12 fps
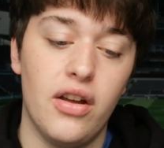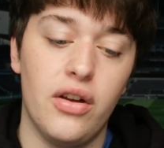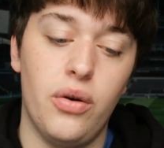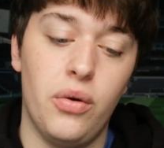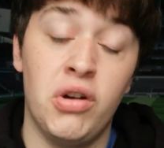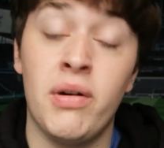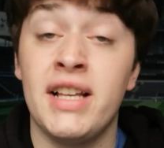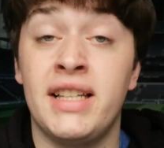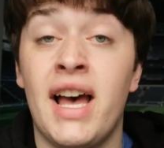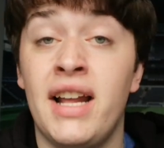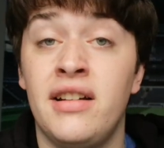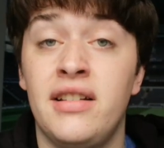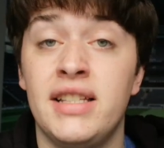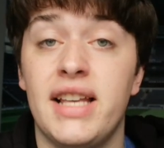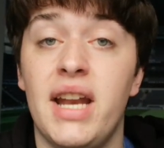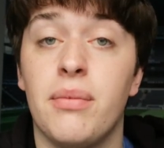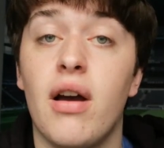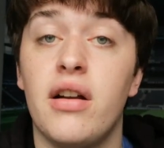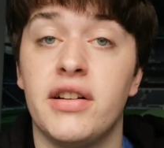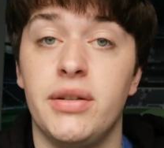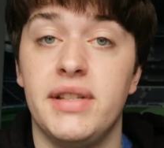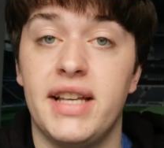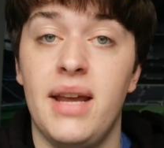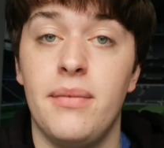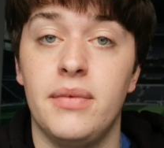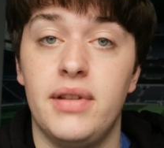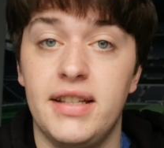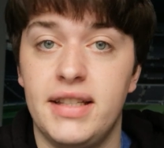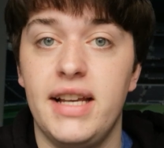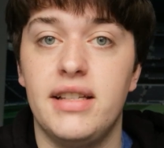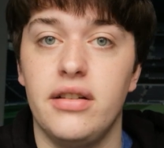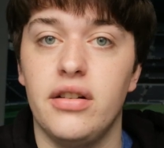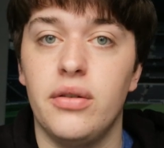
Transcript: who who has added this end product to his game this season.